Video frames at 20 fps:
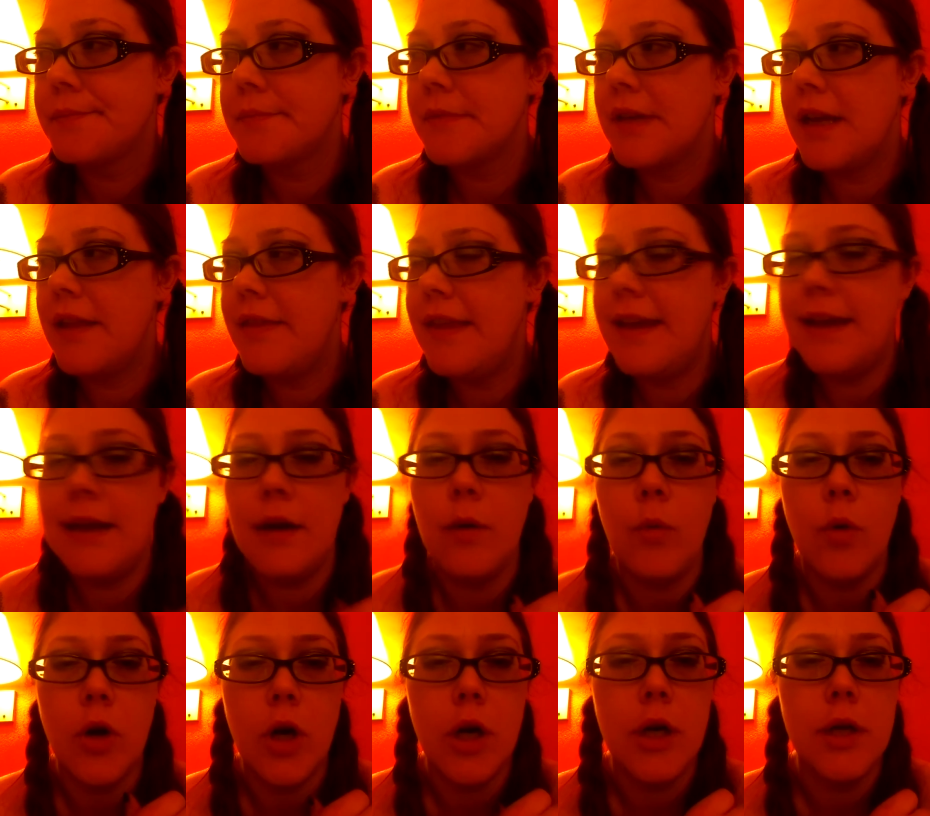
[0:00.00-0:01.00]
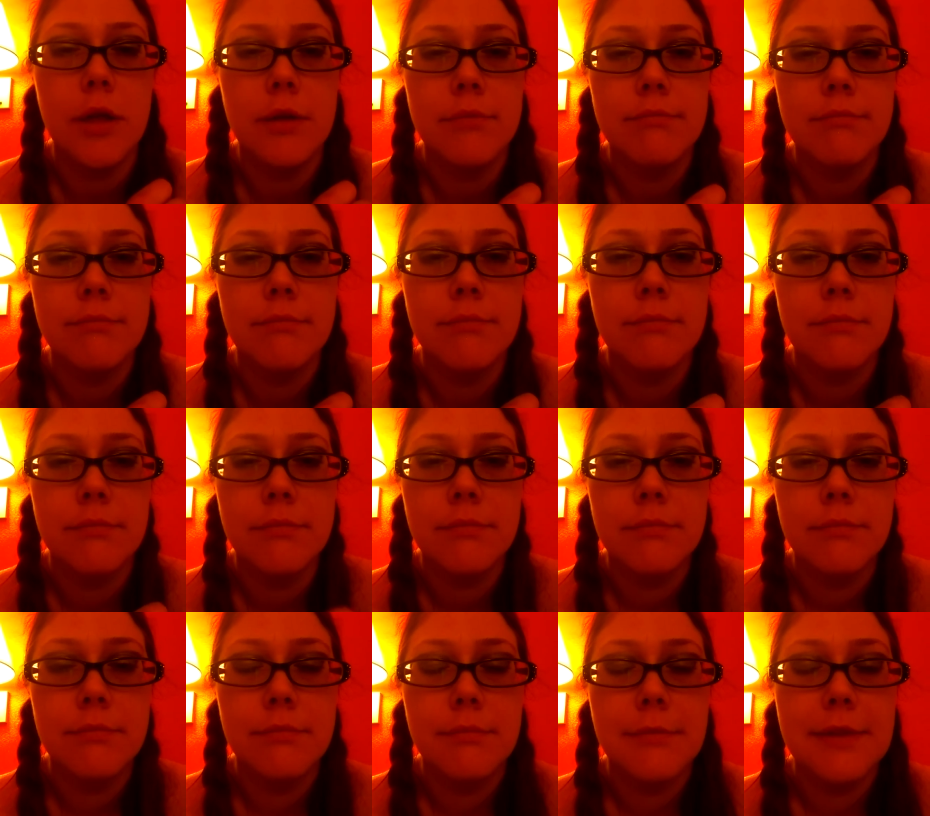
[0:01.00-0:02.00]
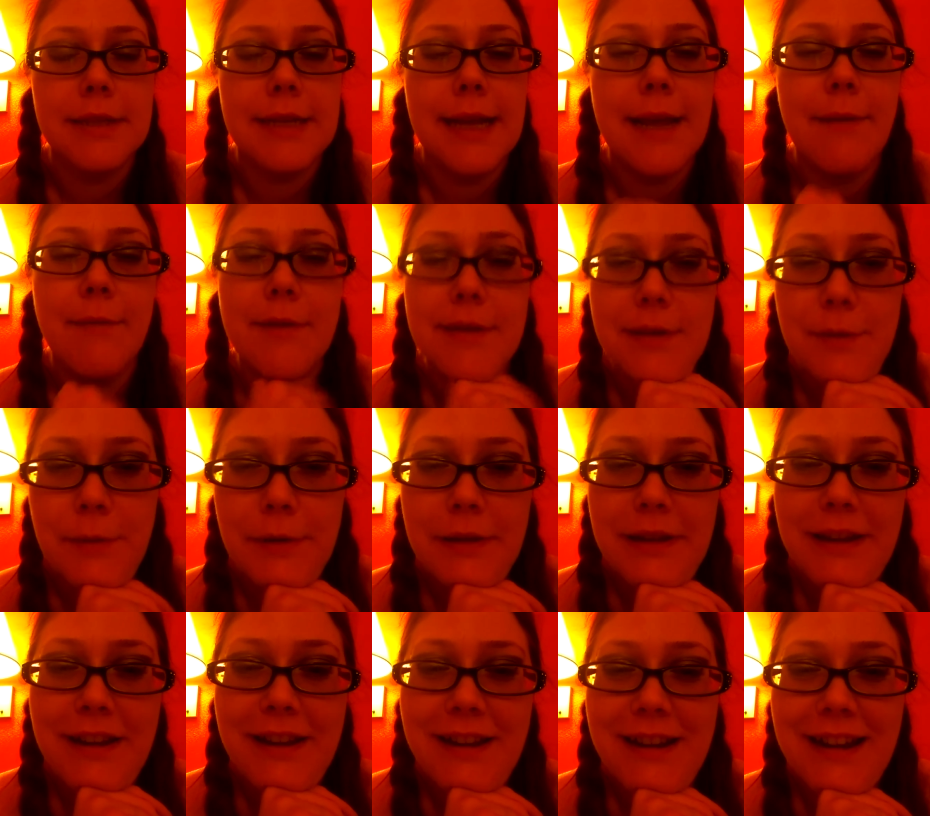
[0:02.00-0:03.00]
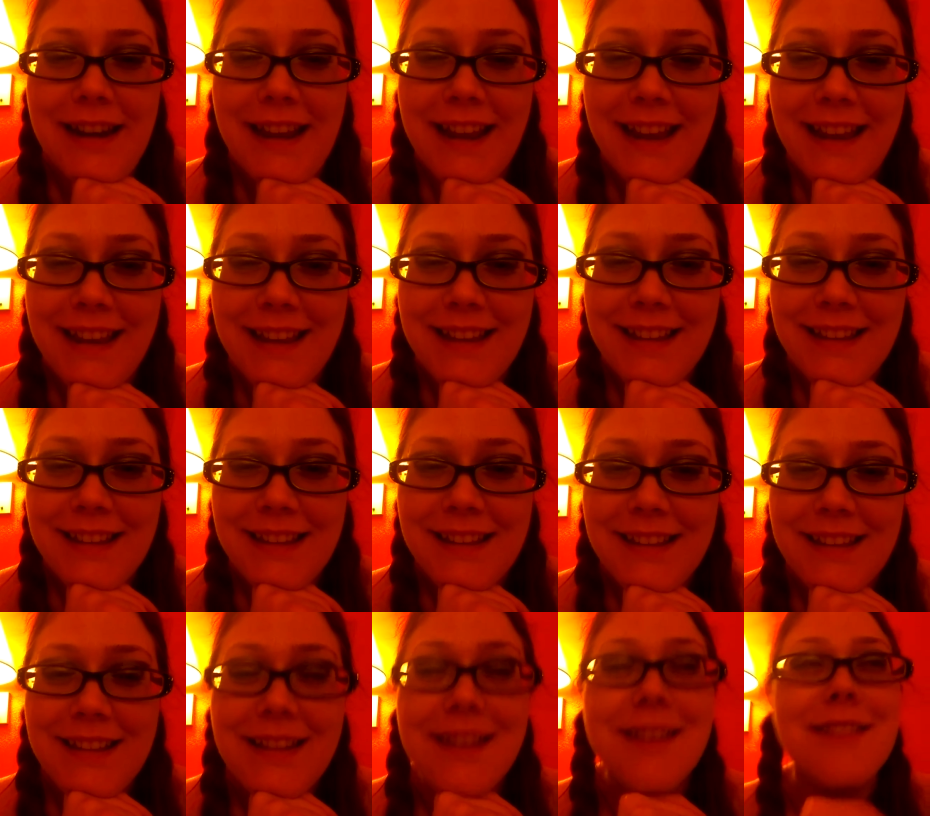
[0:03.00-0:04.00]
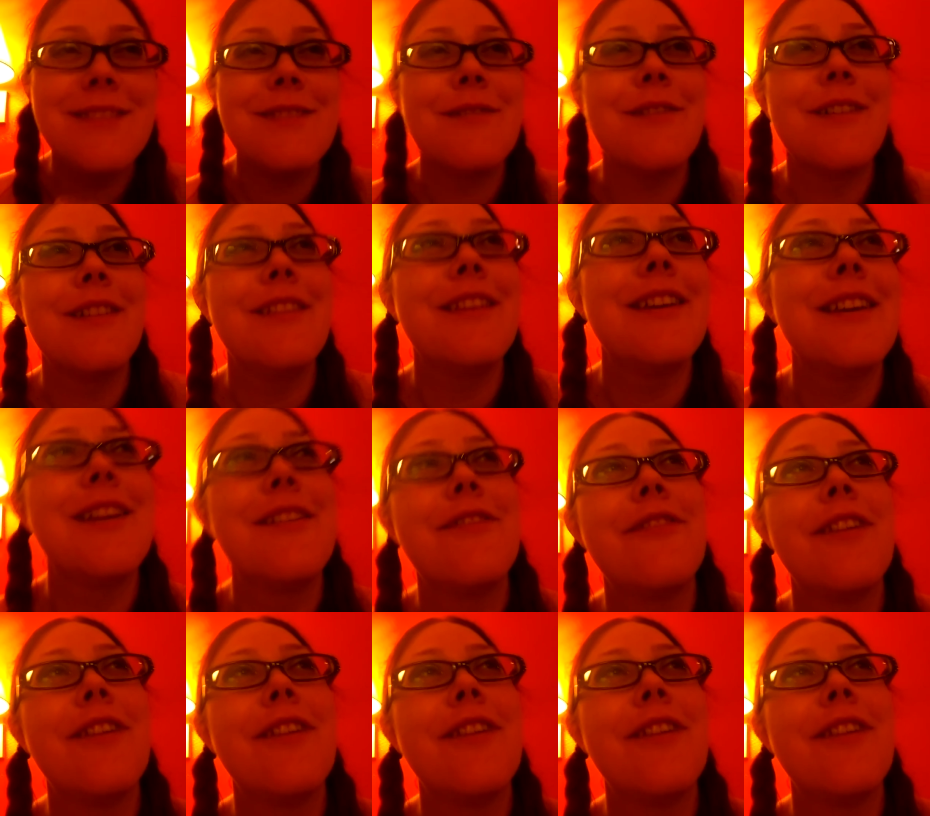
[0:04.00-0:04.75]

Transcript: I think it'll work. Tonight was a really good night. It's a really good